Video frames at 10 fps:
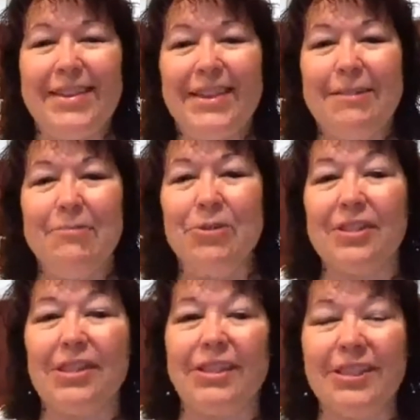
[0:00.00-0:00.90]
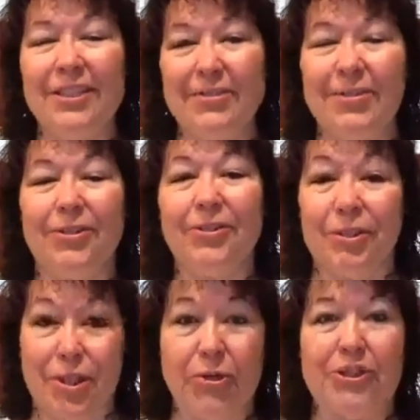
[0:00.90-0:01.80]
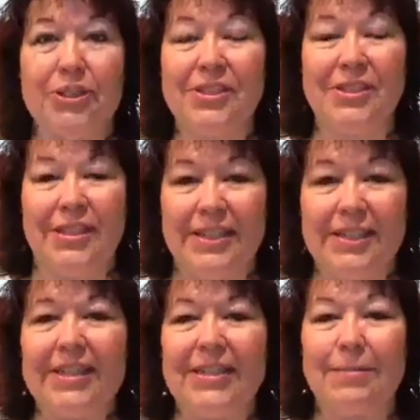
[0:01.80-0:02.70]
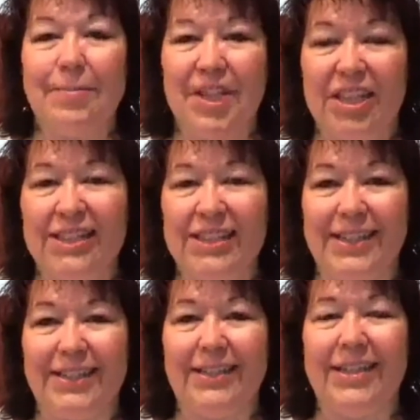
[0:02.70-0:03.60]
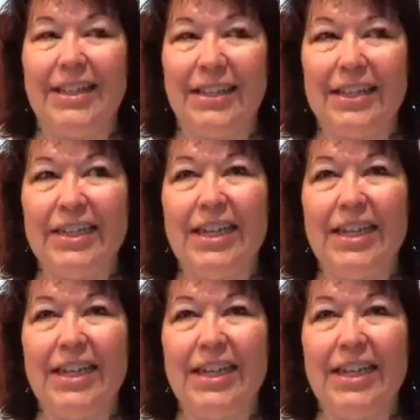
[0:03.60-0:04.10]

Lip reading: Most likely you will notice instability in